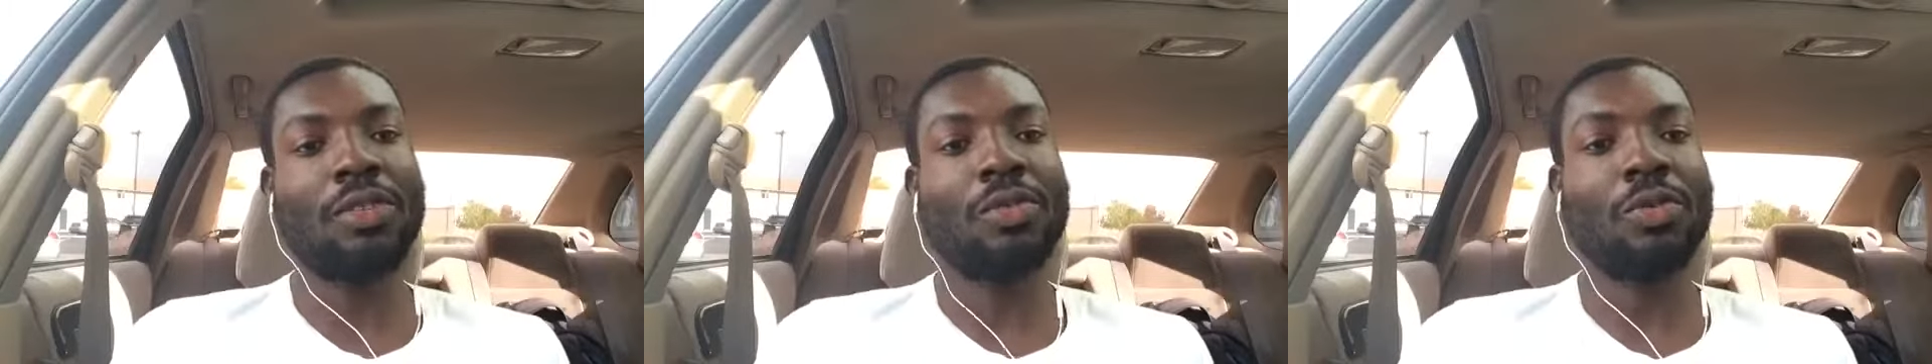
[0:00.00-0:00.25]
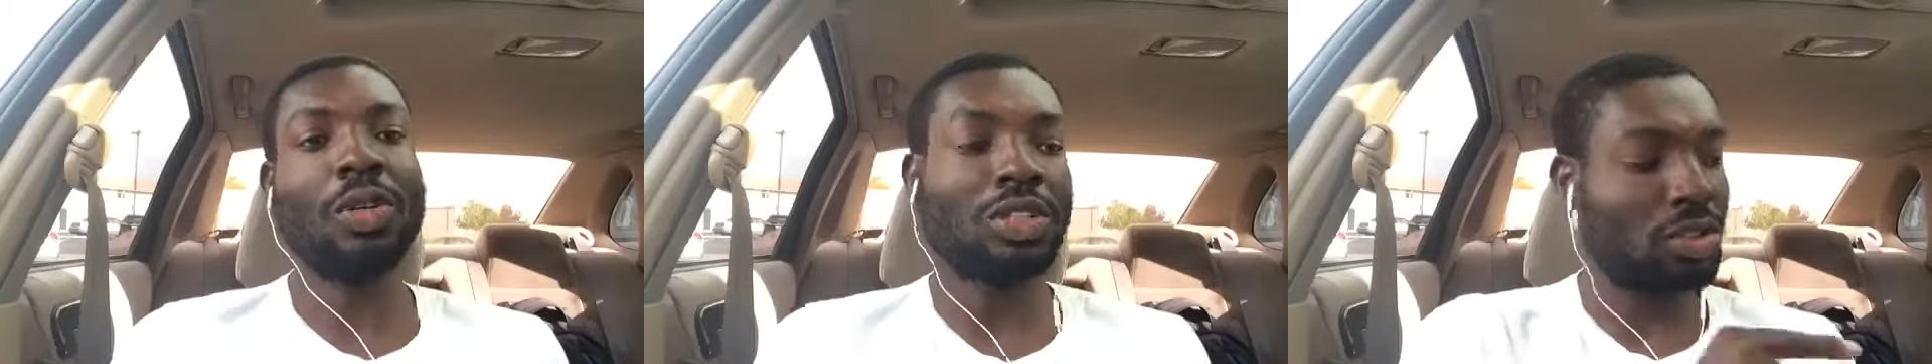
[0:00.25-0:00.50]

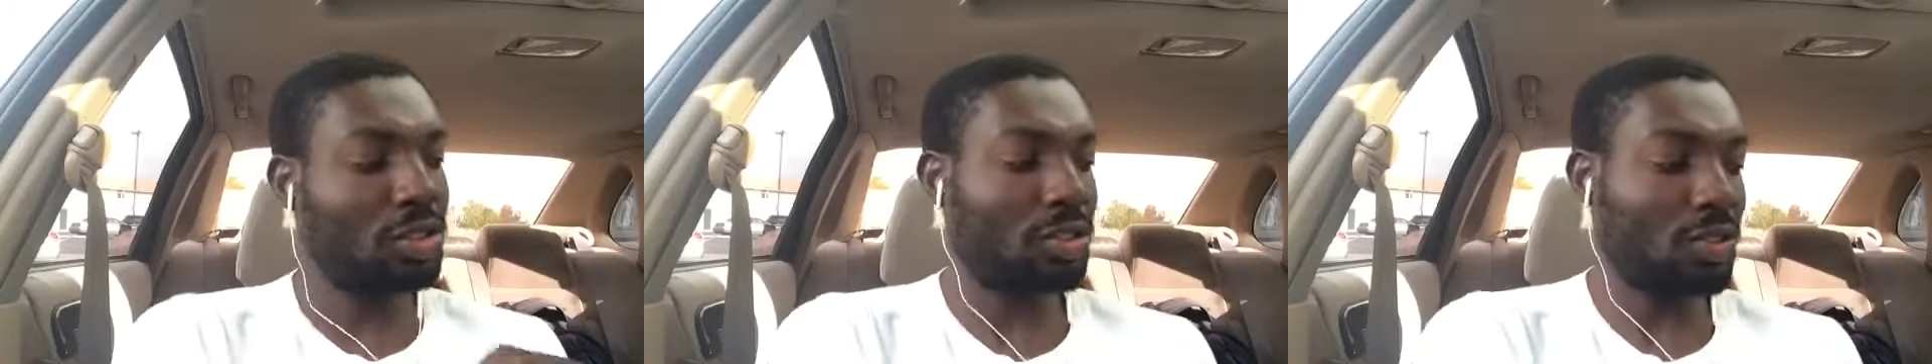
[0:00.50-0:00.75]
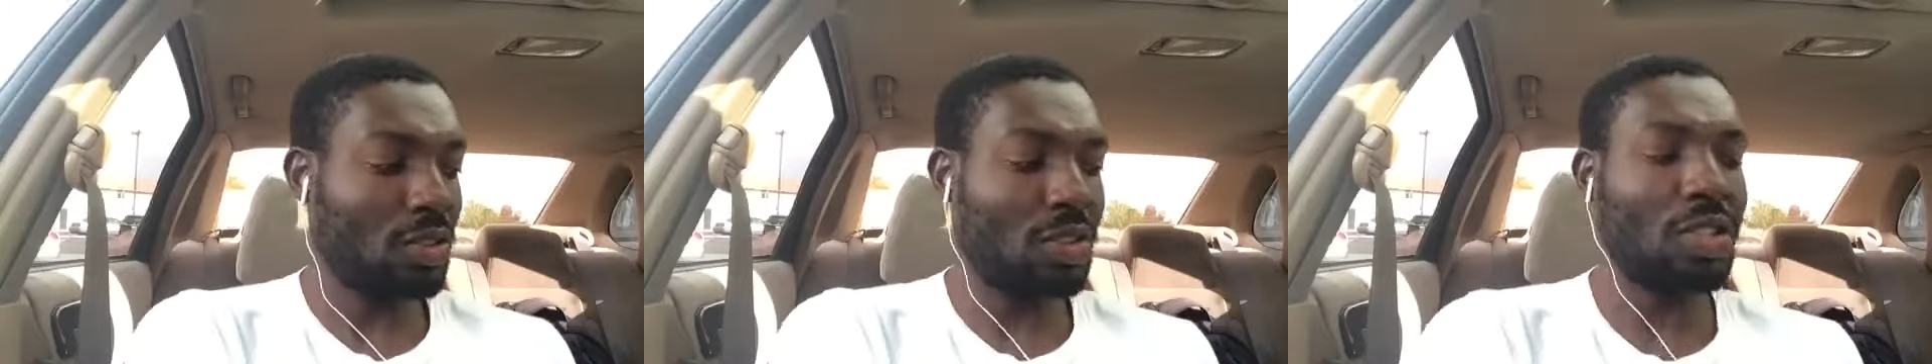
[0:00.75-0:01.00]
Which
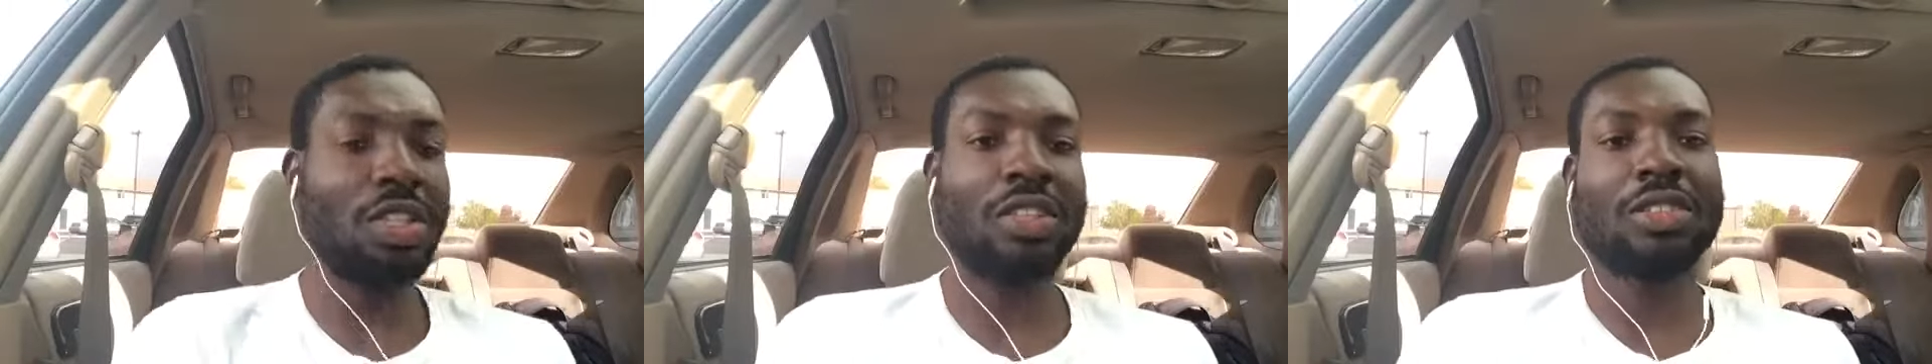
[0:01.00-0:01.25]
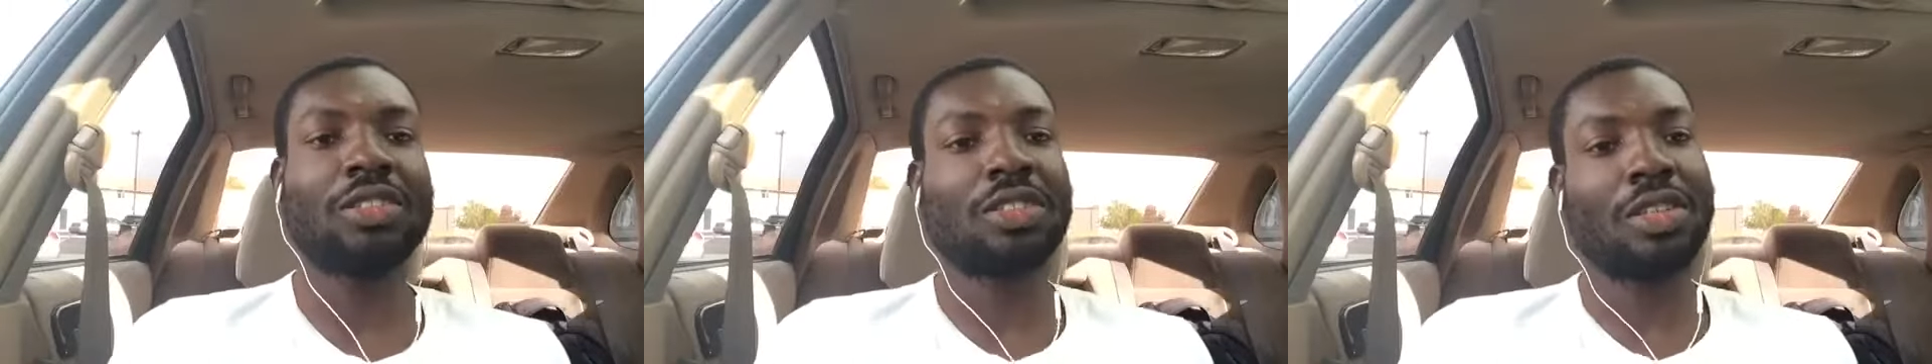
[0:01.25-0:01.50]

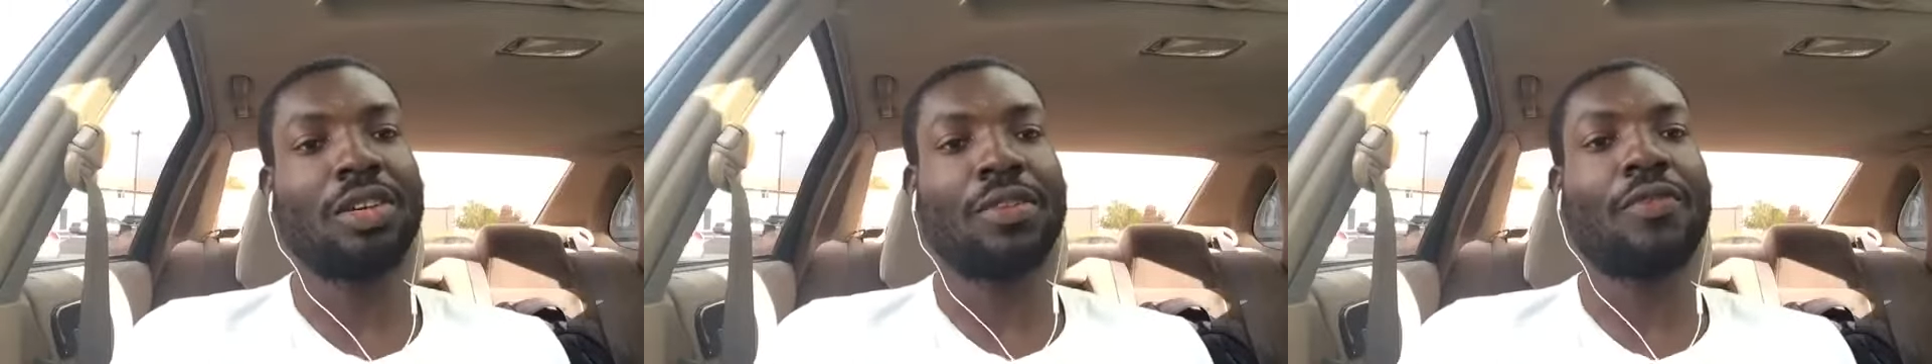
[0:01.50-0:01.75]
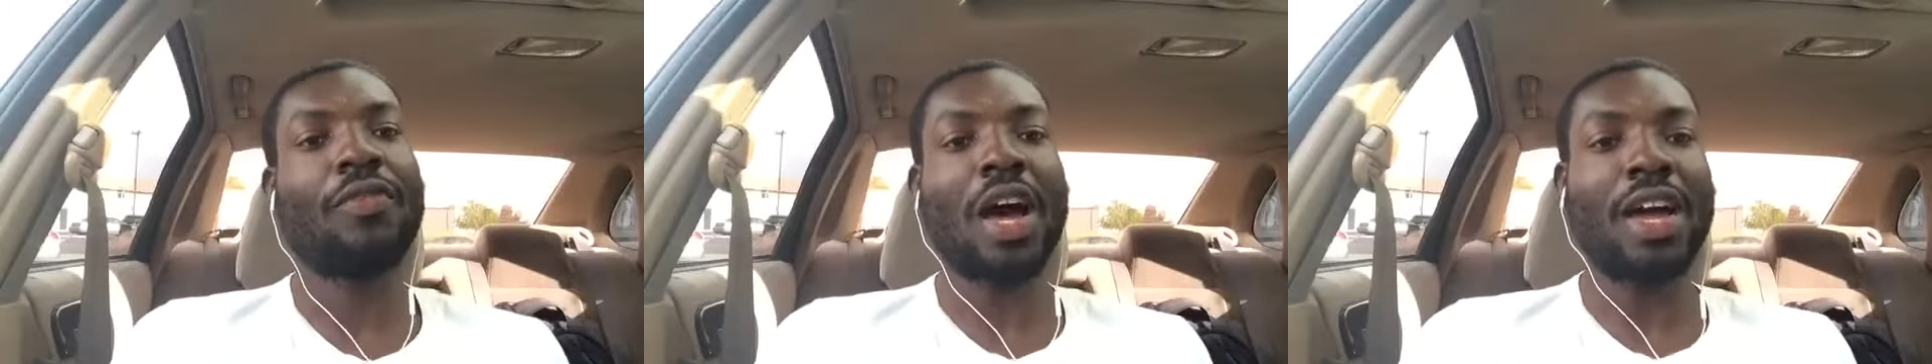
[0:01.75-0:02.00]
is the
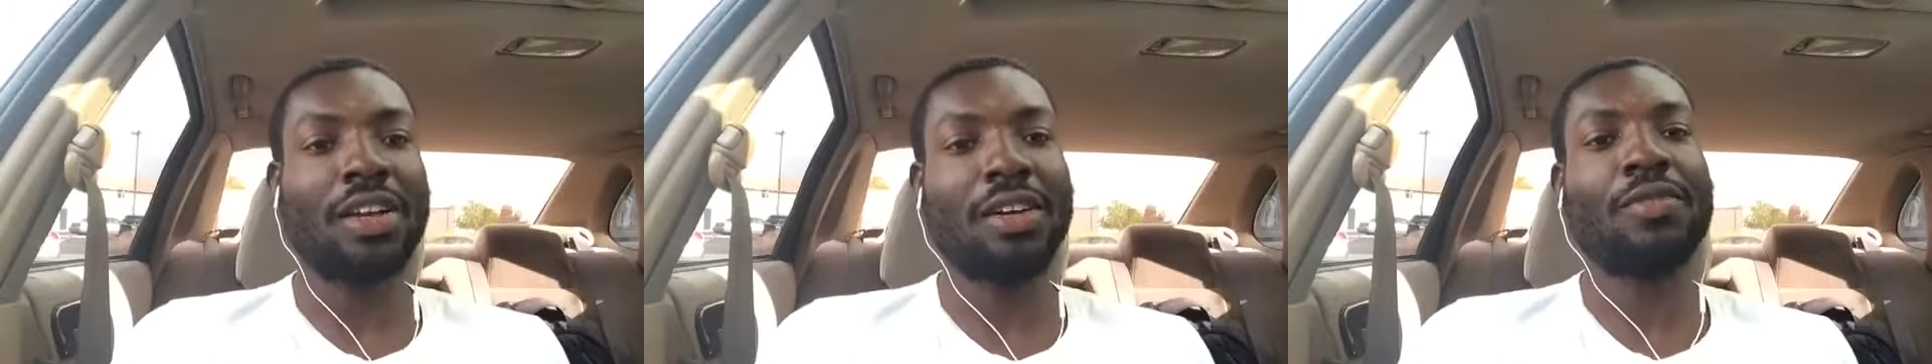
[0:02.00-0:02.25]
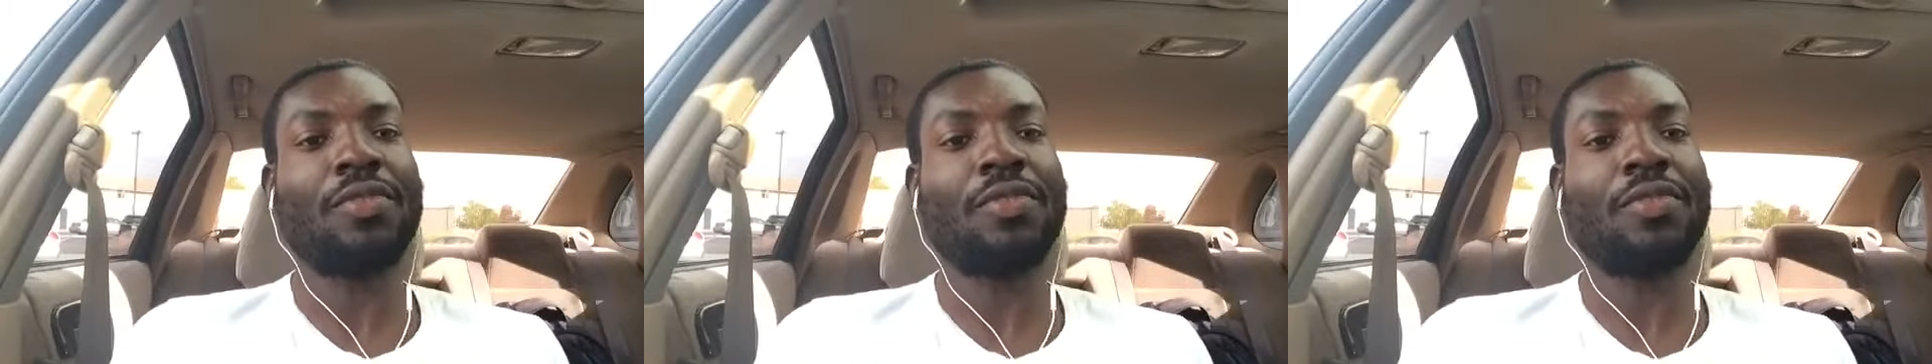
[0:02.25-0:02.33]
final